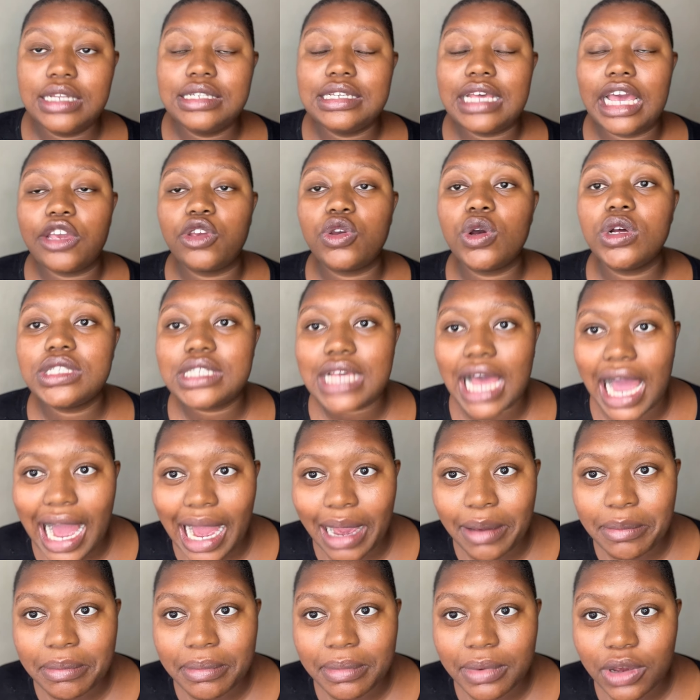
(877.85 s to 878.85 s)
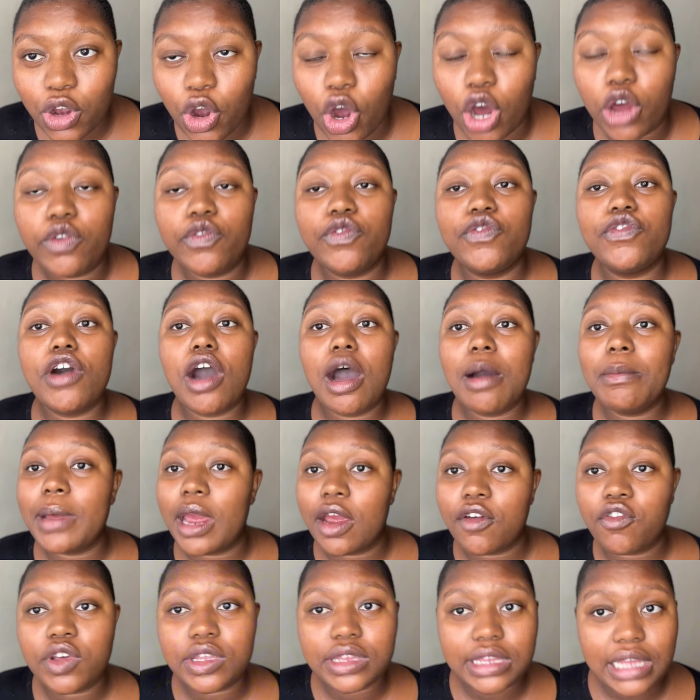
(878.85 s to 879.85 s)
take your time confirm
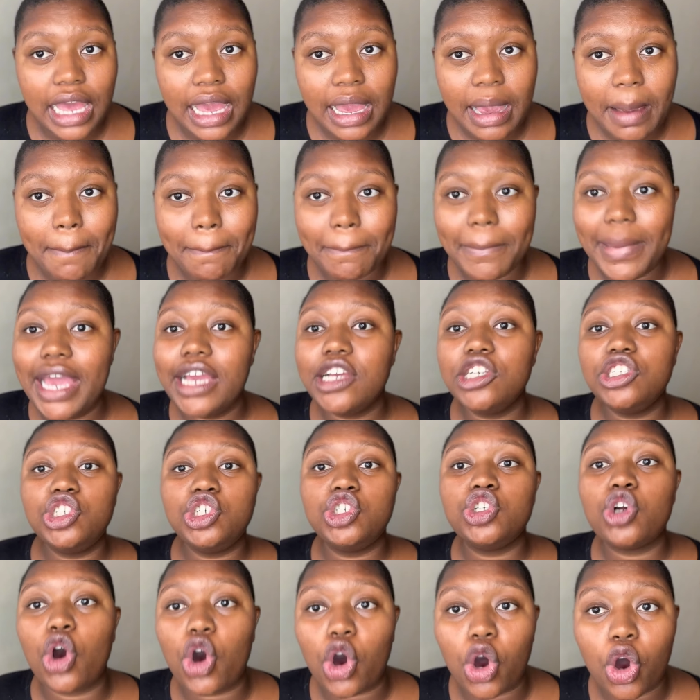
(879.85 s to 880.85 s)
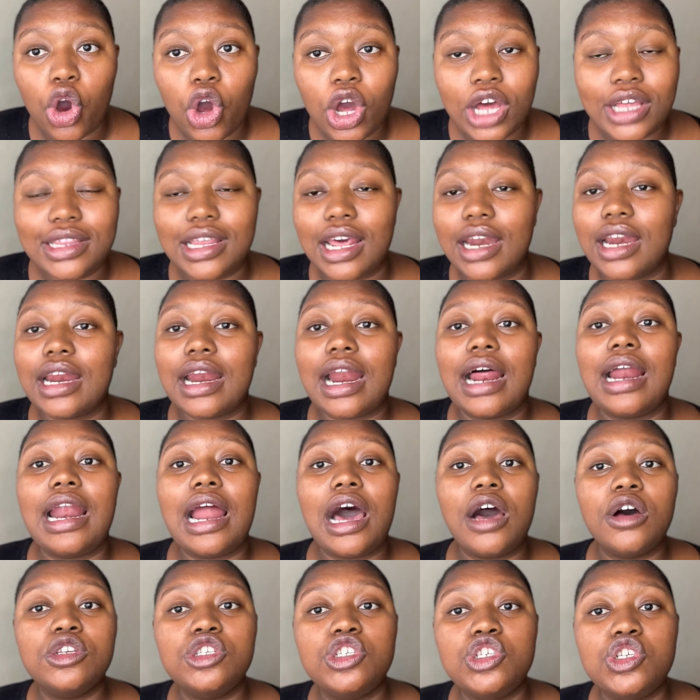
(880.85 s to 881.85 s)
everything make sure that it
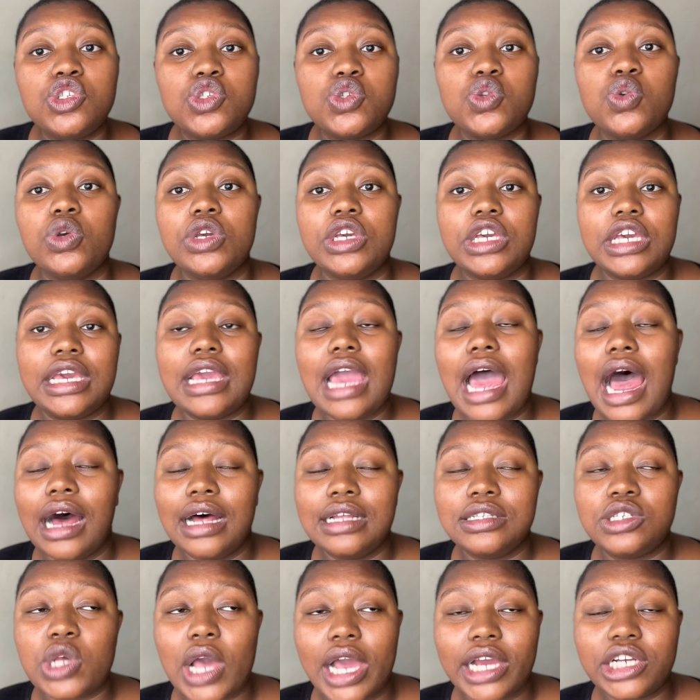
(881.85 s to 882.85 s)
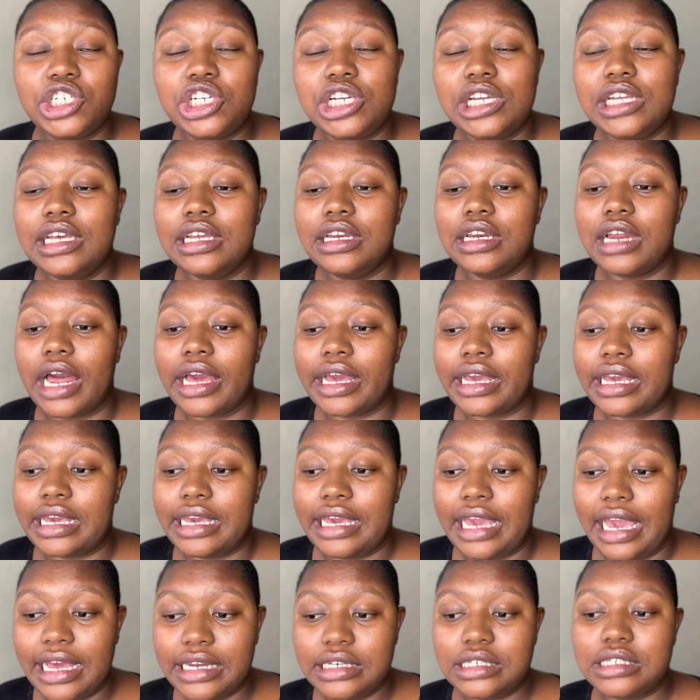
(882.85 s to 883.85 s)
allows you to uh, to actually
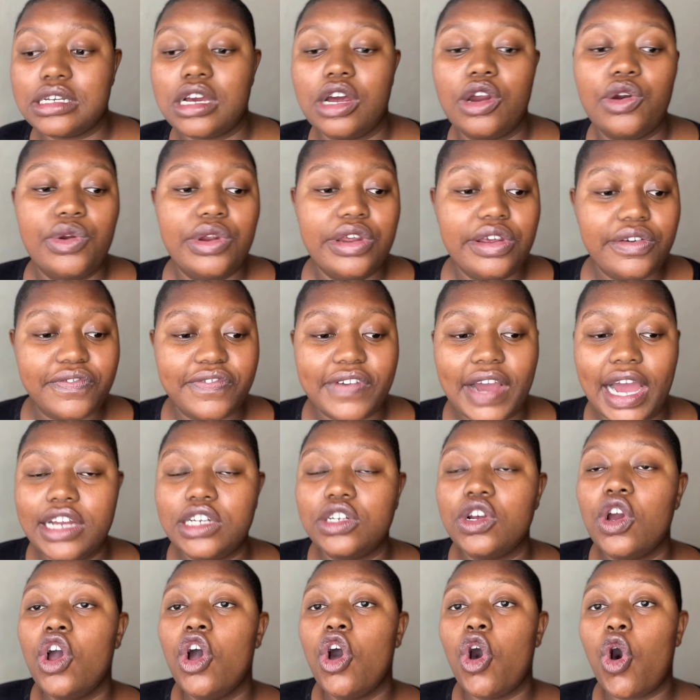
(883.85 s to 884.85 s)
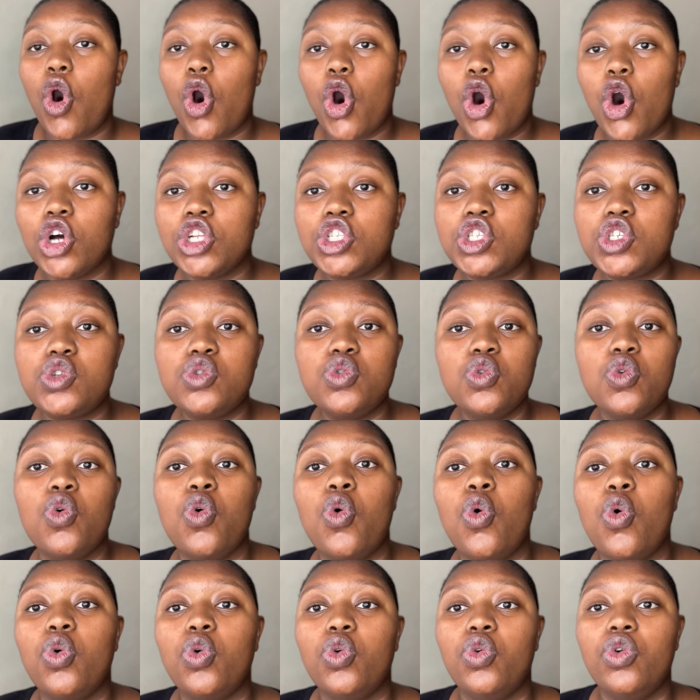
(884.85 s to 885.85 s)
like get a refund or
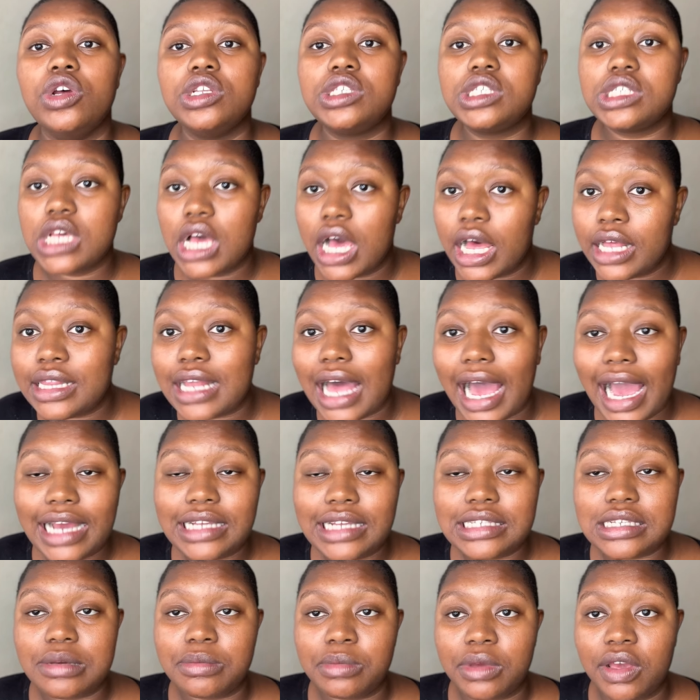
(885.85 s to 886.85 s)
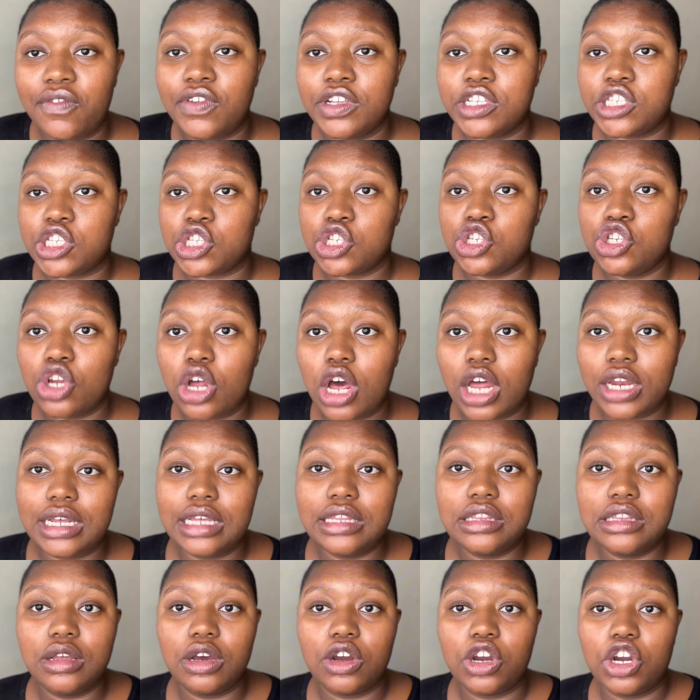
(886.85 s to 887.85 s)
to return the item if it's not
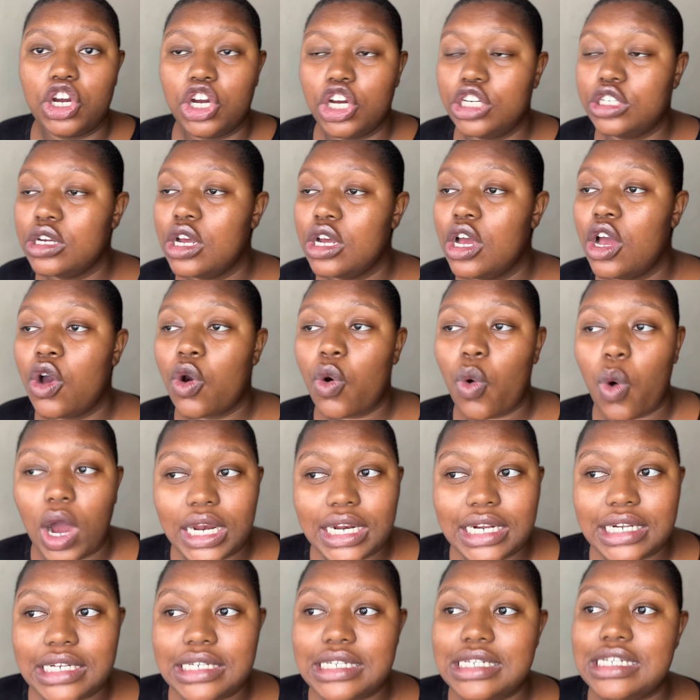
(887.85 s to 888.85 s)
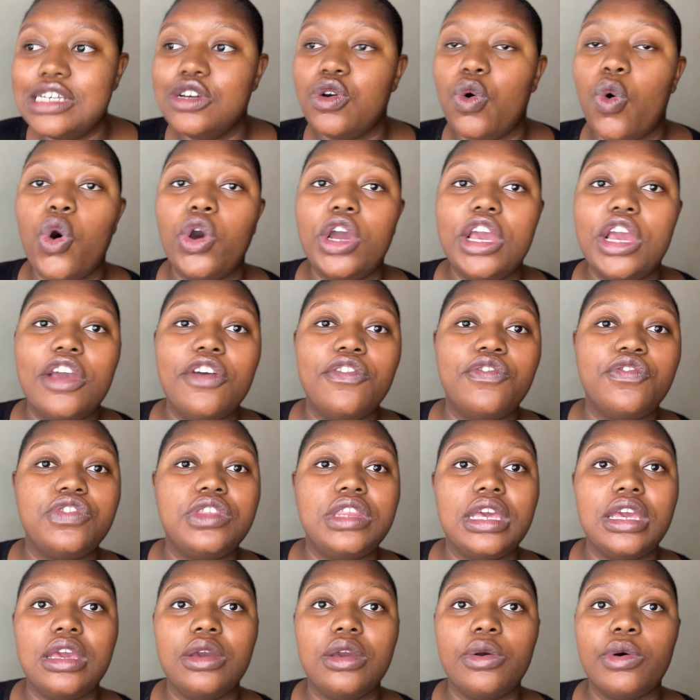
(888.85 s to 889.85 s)
in the good quality or if
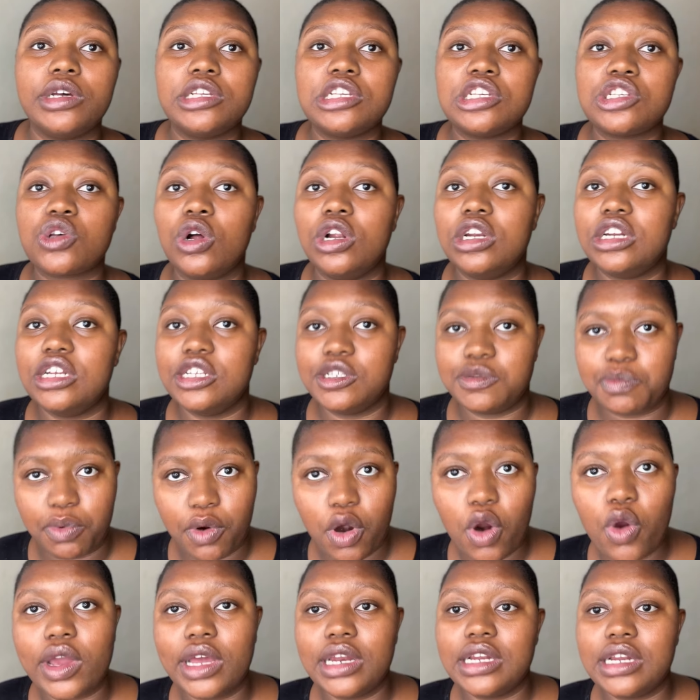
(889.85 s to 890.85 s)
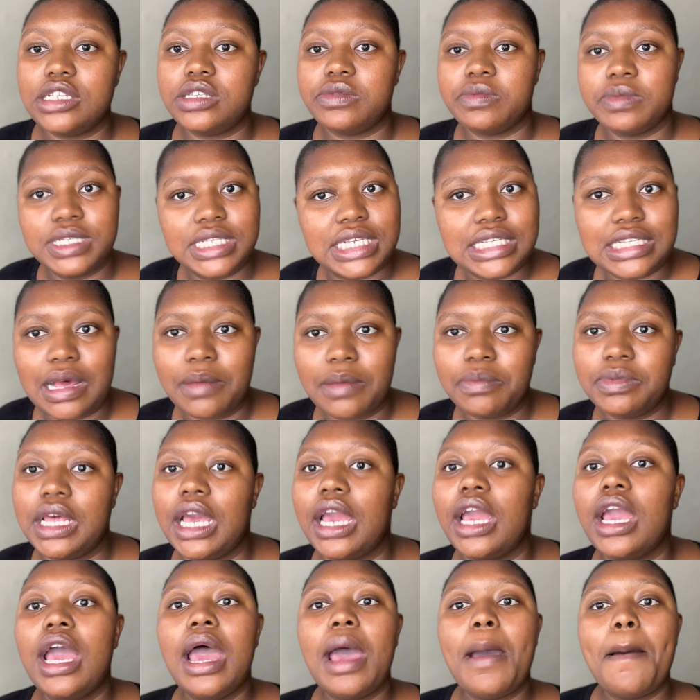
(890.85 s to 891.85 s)
thingy what's called it's broken it's missing
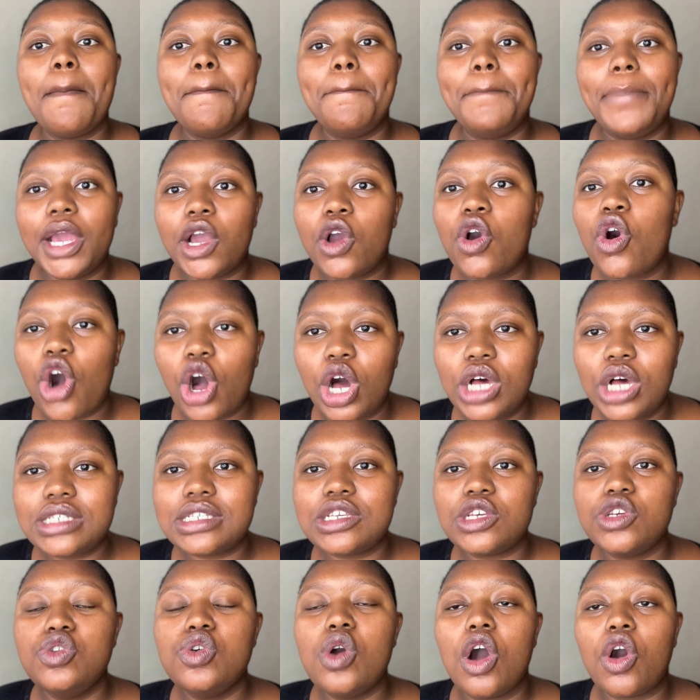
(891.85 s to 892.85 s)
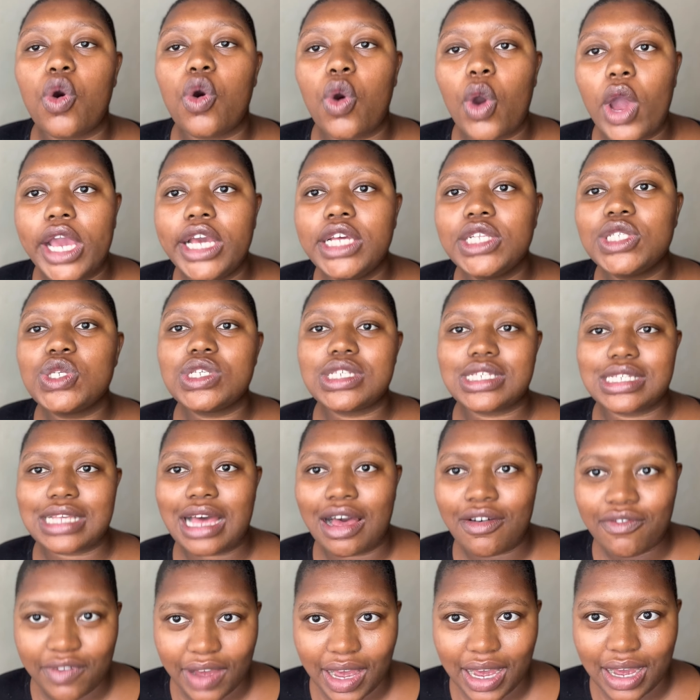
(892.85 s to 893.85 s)
something because you're going to
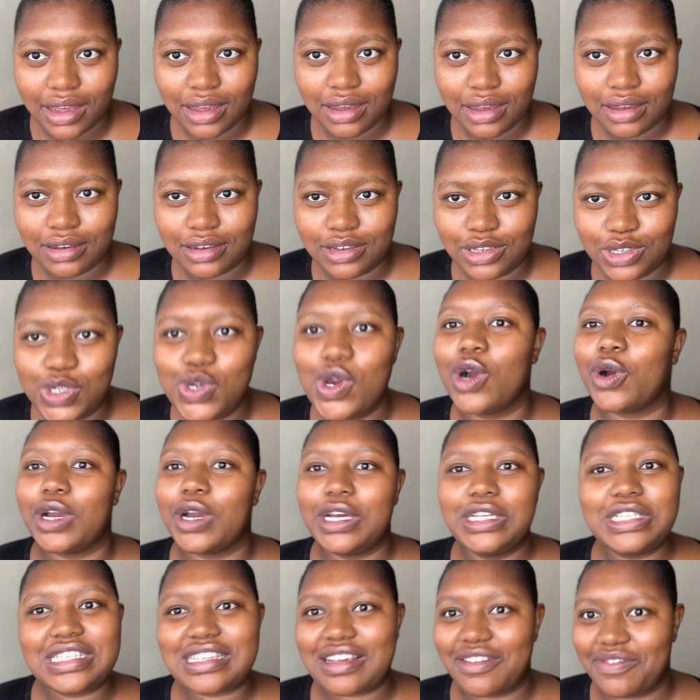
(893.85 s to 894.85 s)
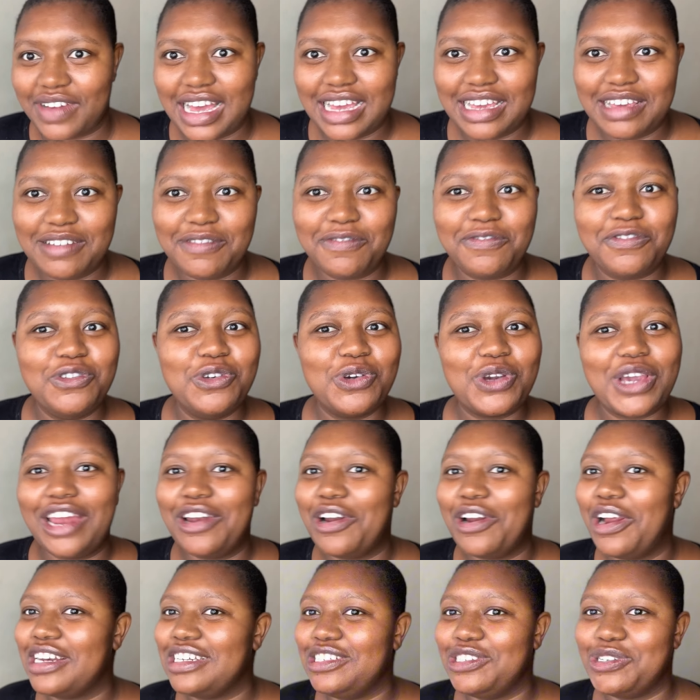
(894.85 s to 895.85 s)
suffer you're going to suffer if you
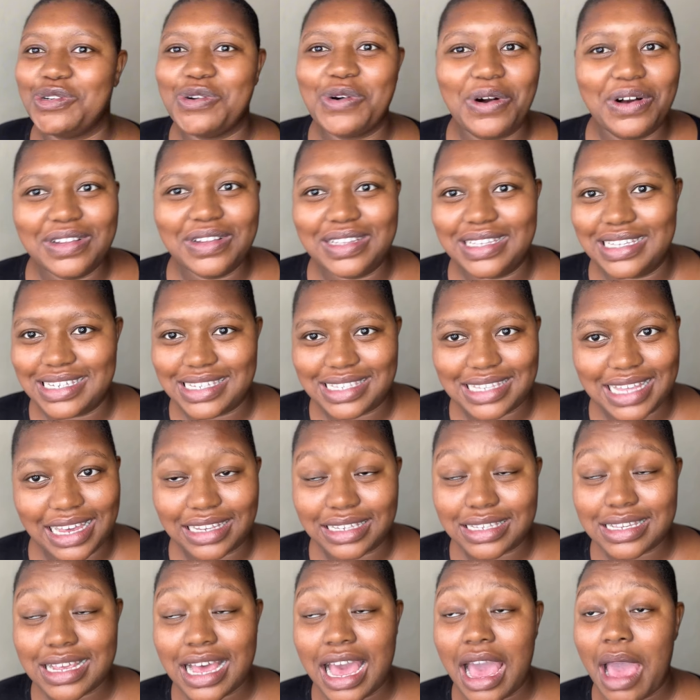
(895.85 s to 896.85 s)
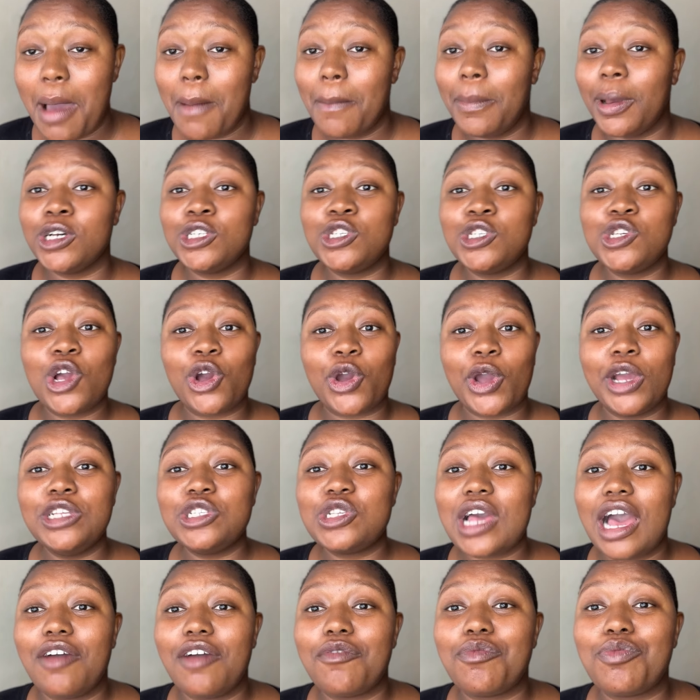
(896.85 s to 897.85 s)
cannot do all these things because you're going
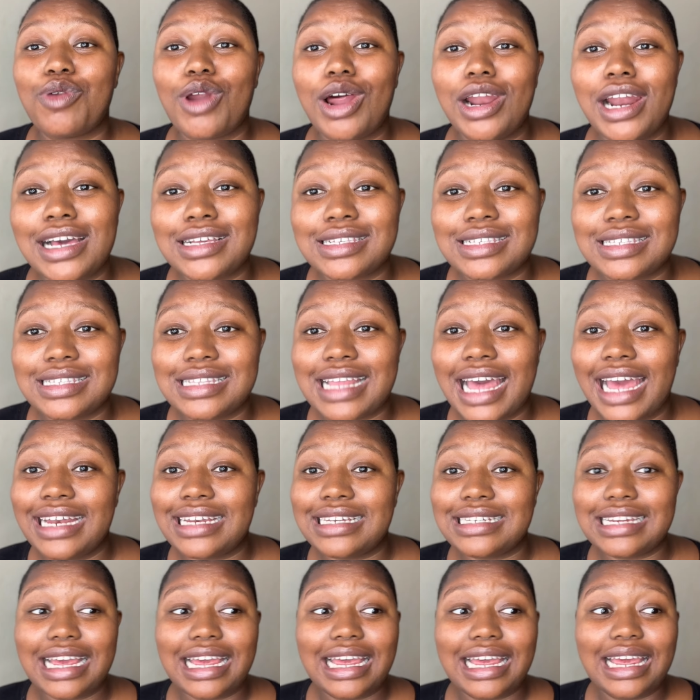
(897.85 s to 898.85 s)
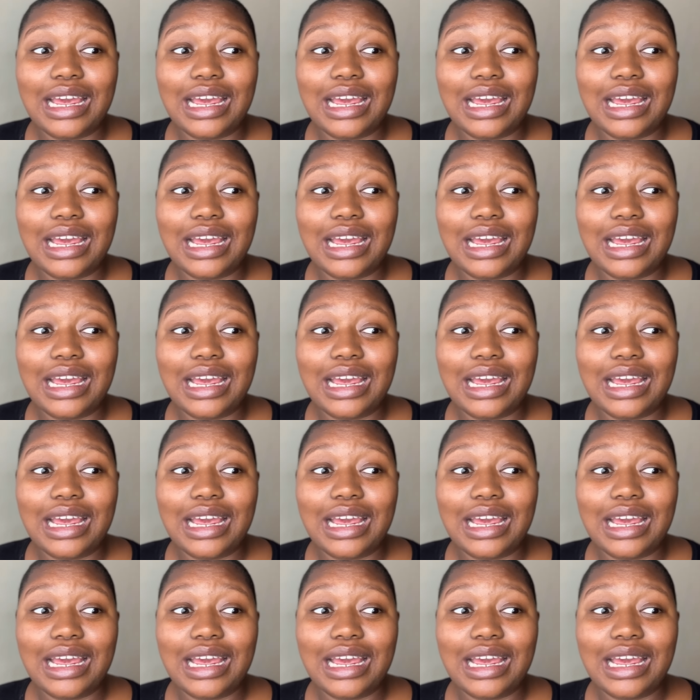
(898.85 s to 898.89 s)
to have products that